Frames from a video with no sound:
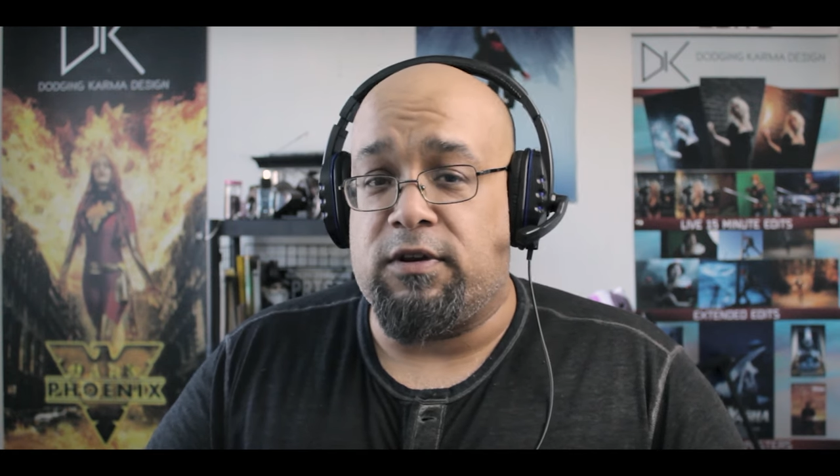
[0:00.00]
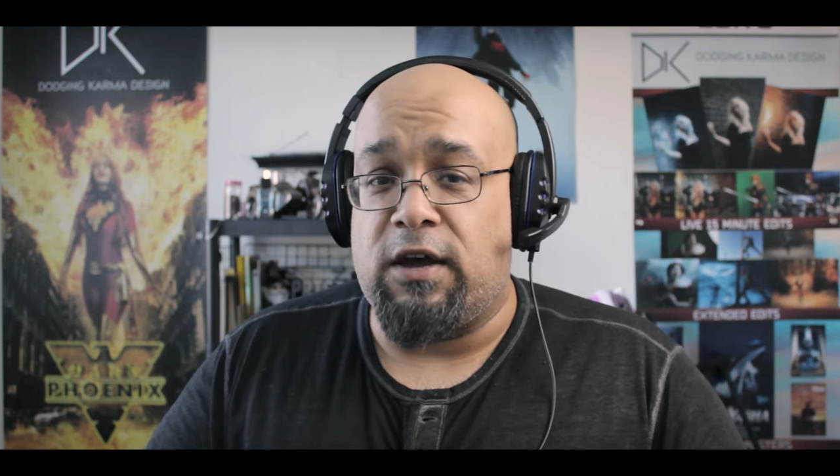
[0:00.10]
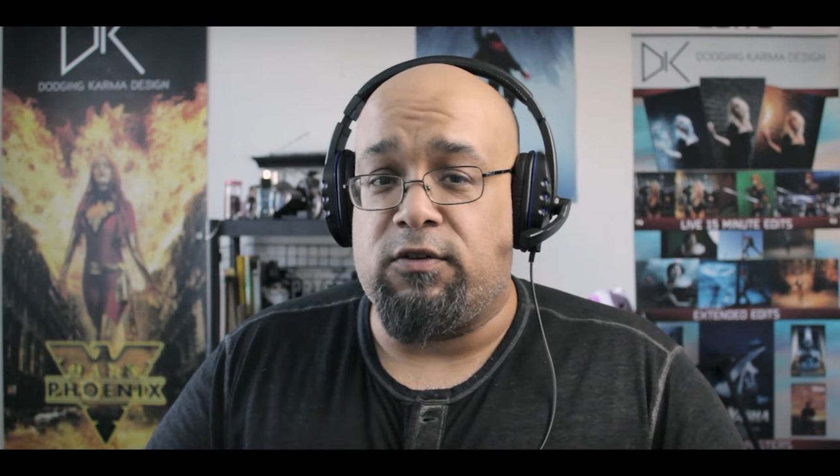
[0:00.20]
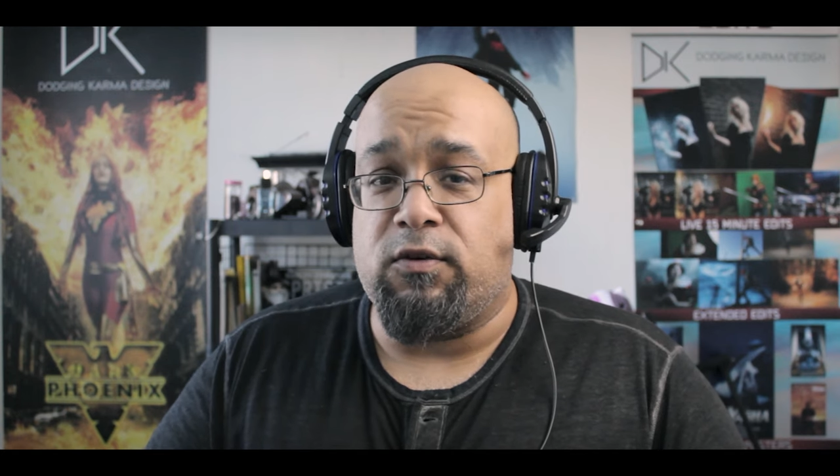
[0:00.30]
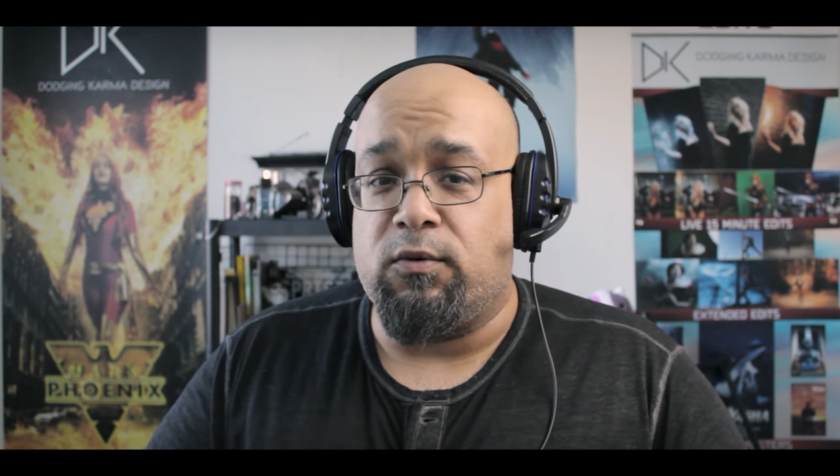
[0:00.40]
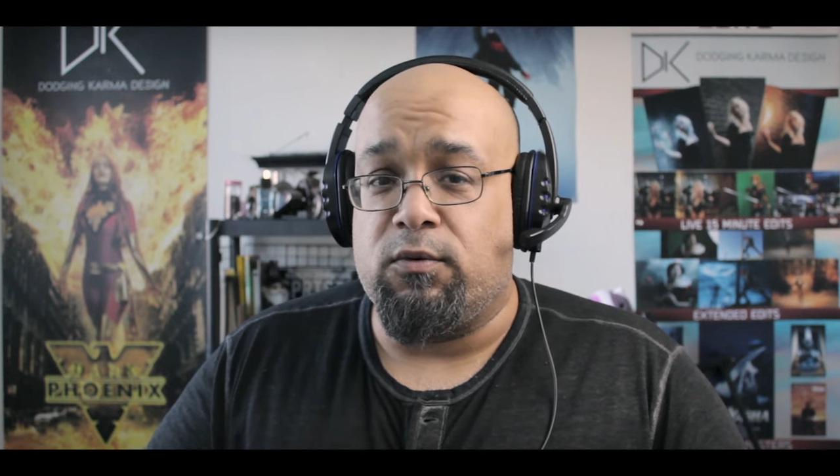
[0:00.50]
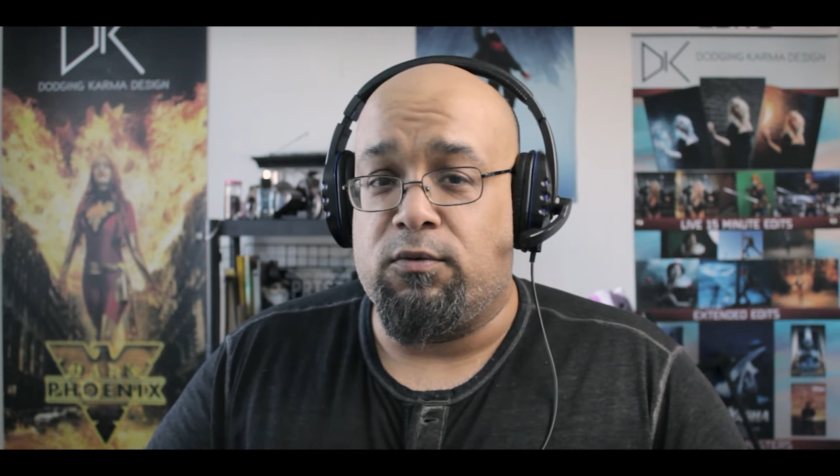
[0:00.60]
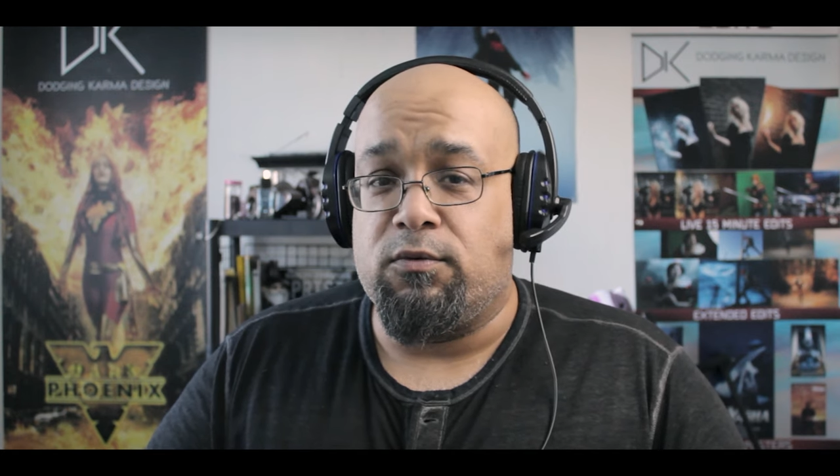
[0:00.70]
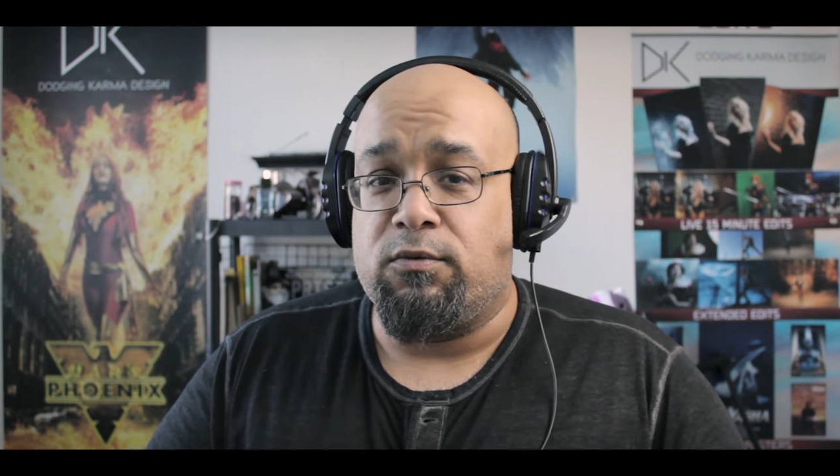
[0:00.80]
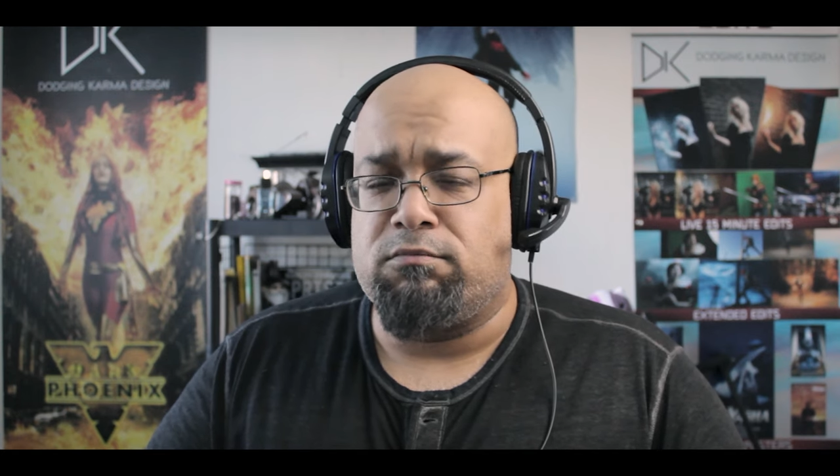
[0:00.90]
tattoo
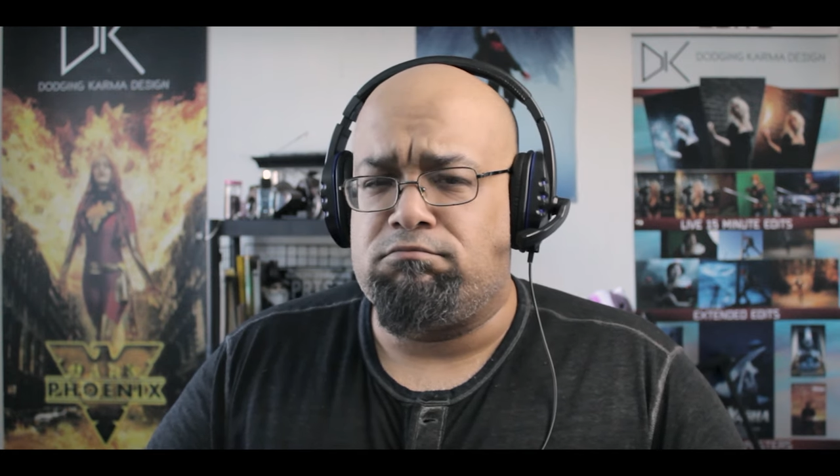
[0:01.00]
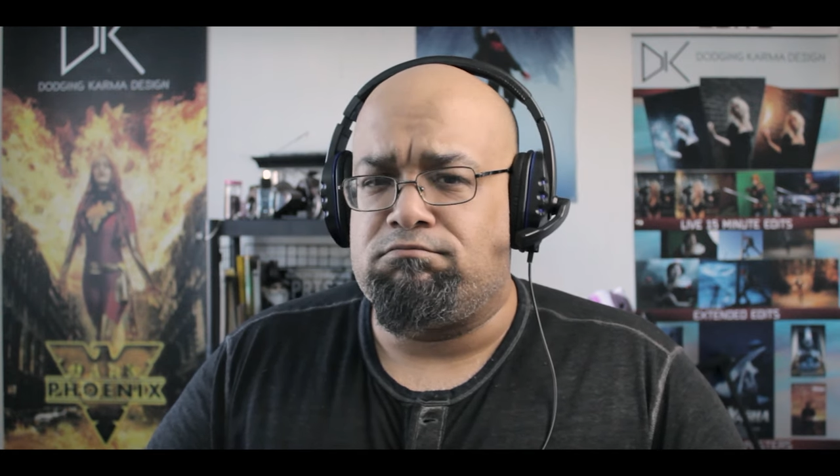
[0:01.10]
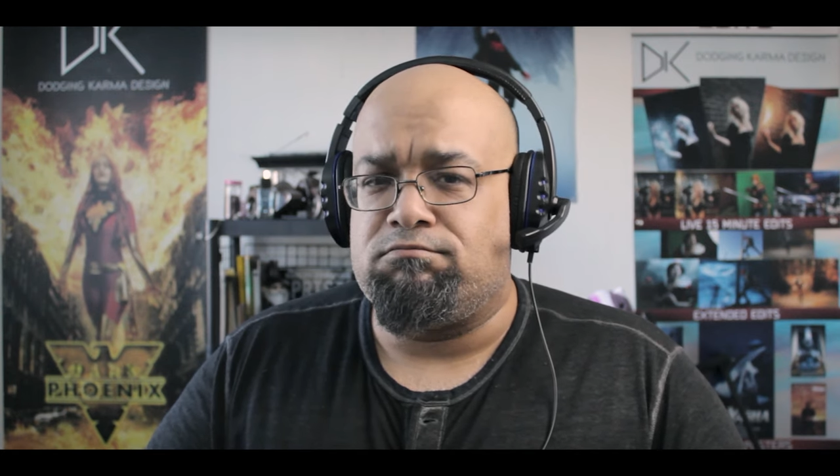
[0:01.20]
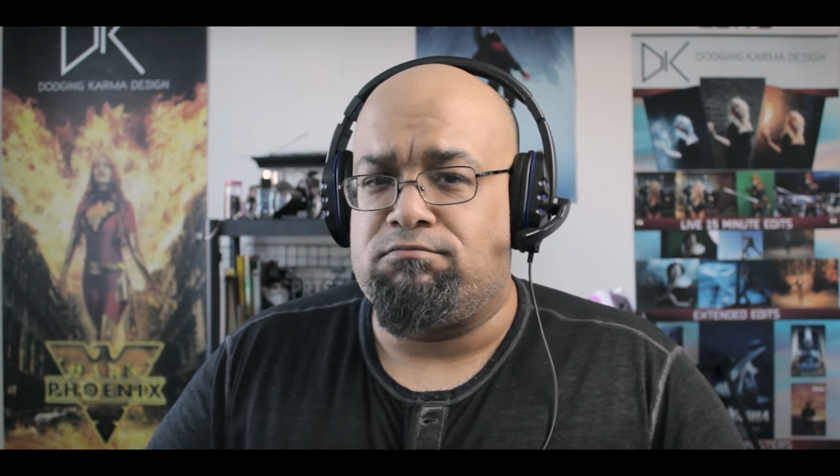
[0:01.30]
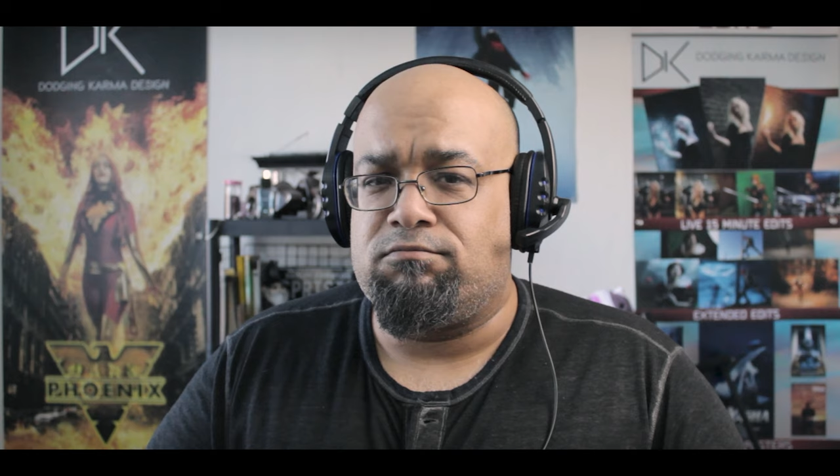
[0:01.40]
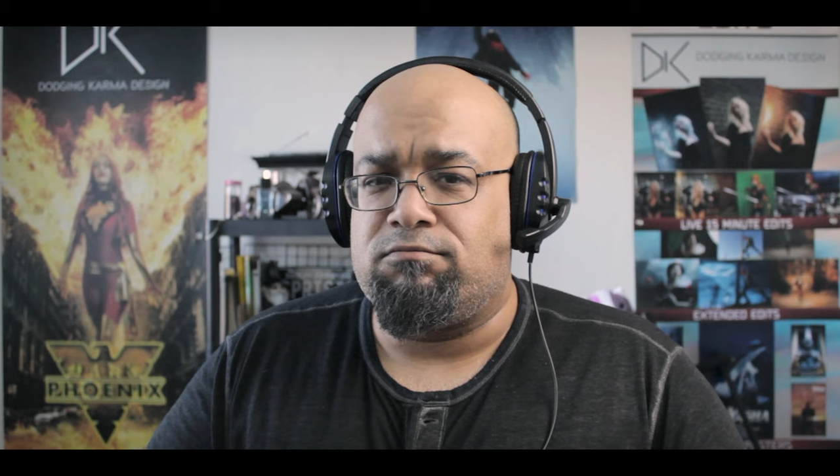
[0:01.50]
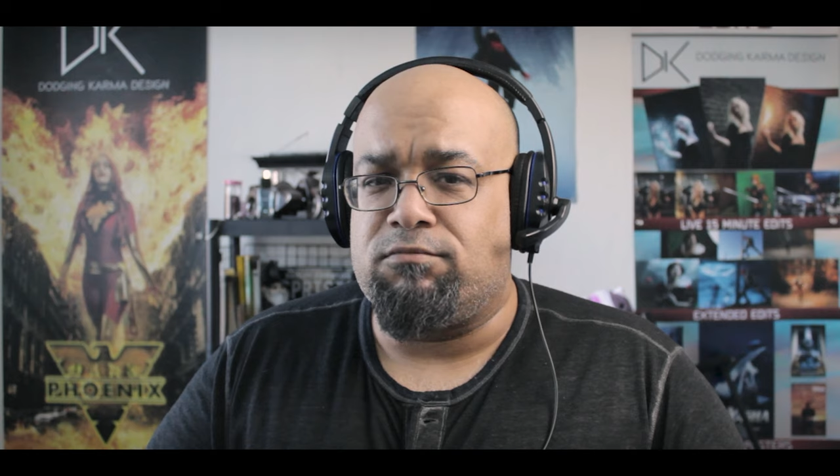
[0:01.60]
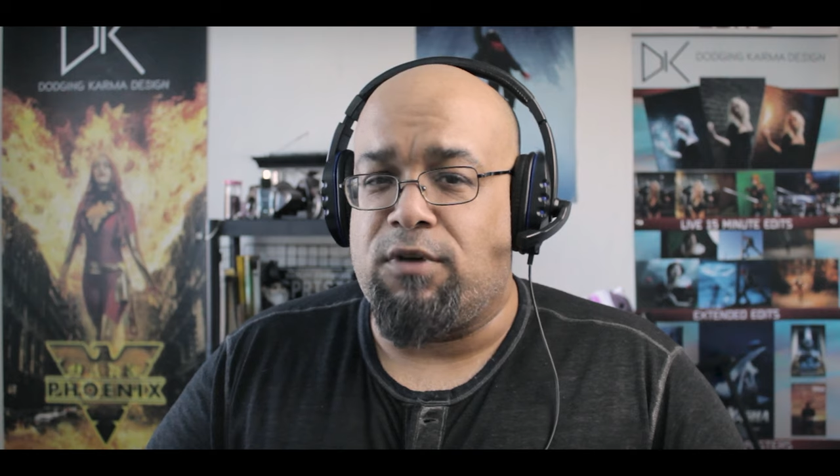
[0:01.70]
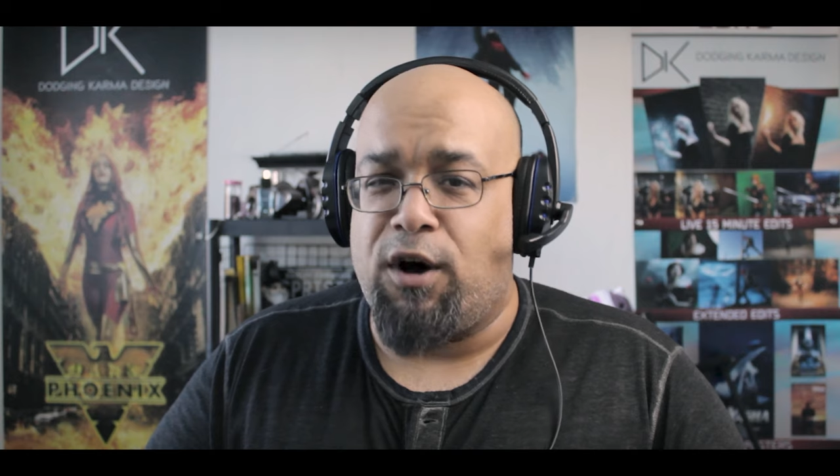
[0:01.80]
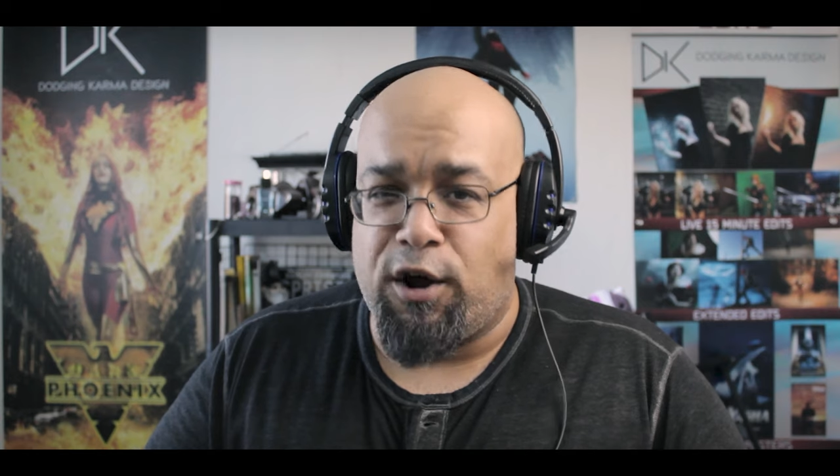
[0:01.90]

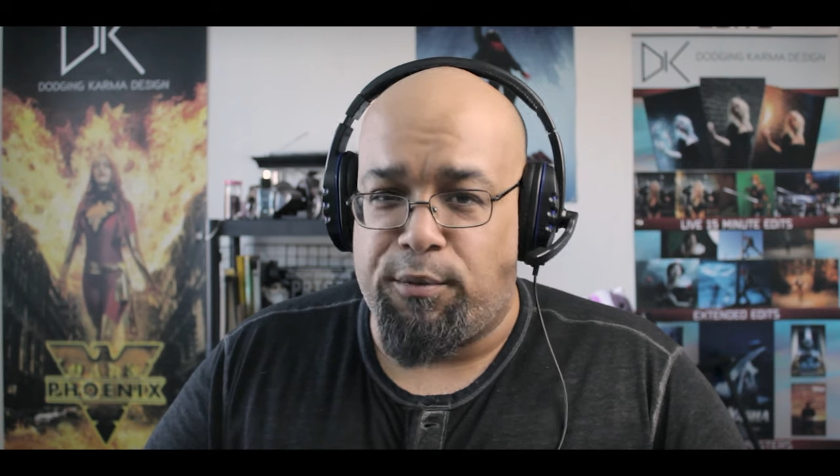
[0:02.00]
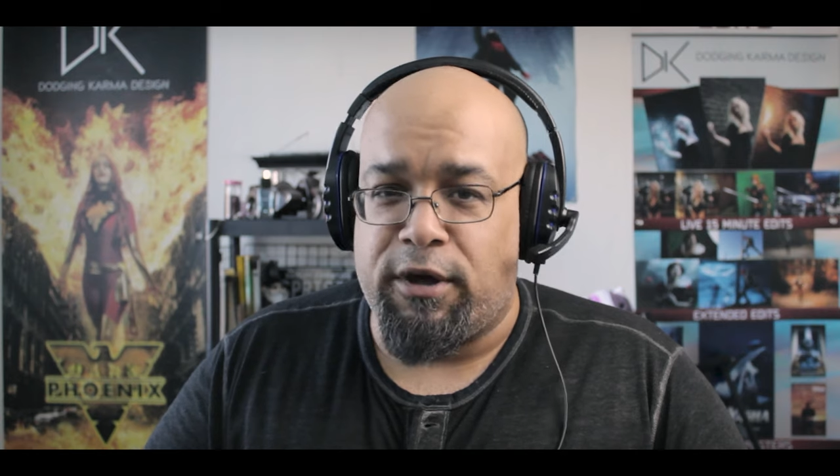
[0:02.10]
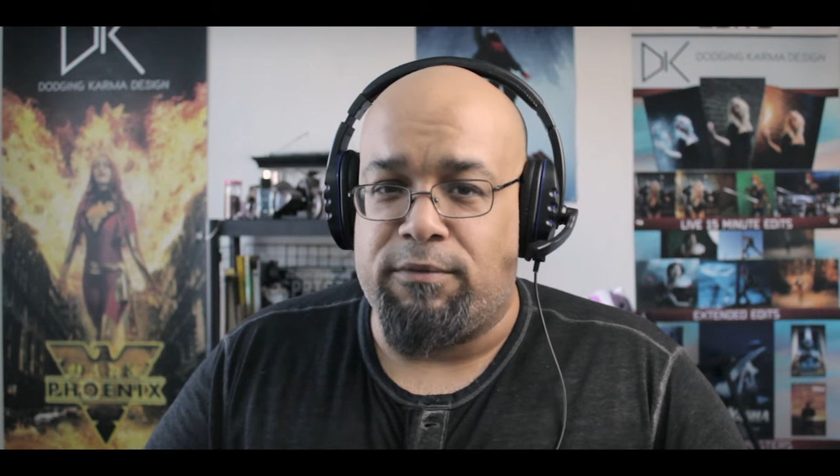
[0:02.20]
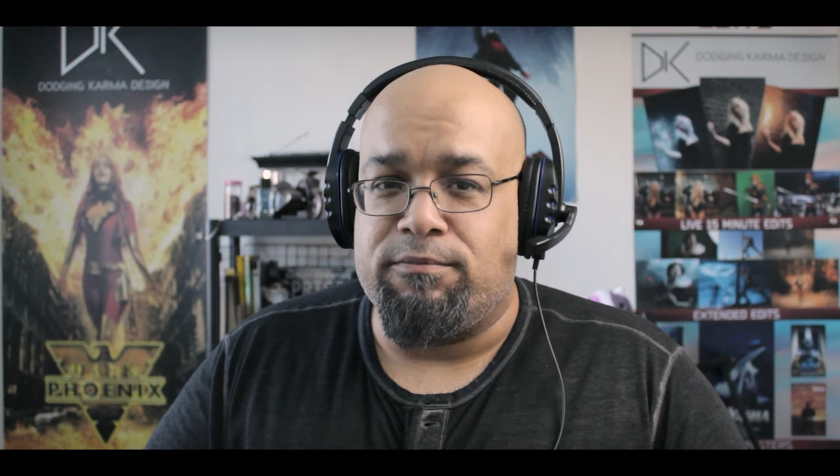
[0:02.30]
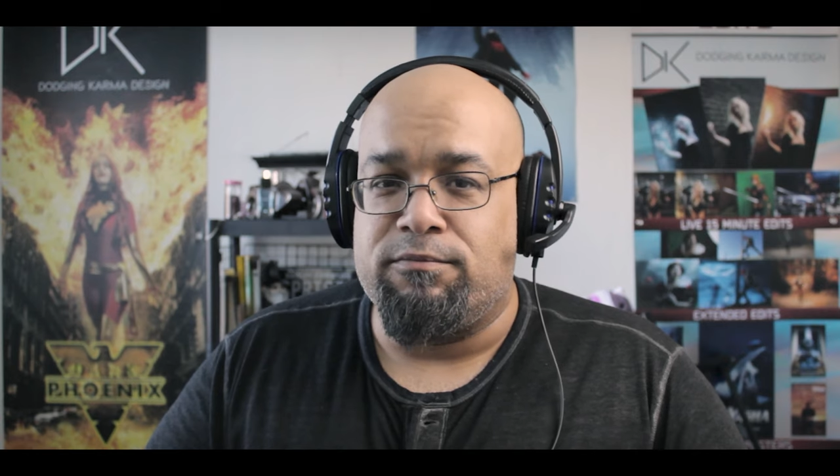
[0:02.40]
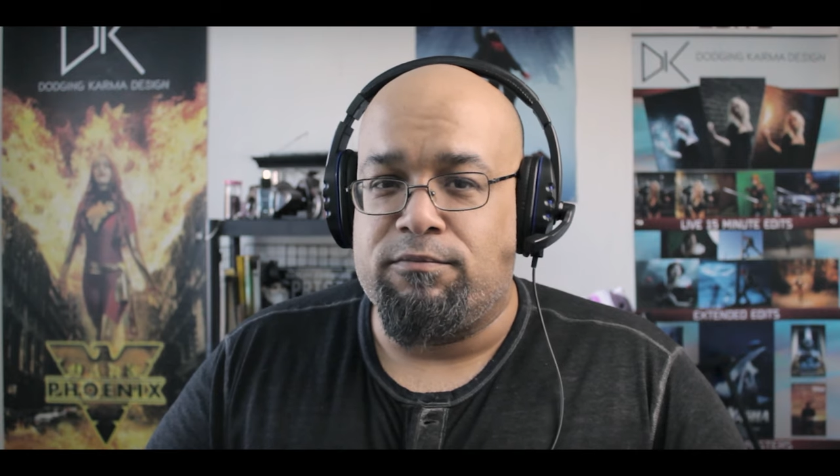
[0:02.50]
on me.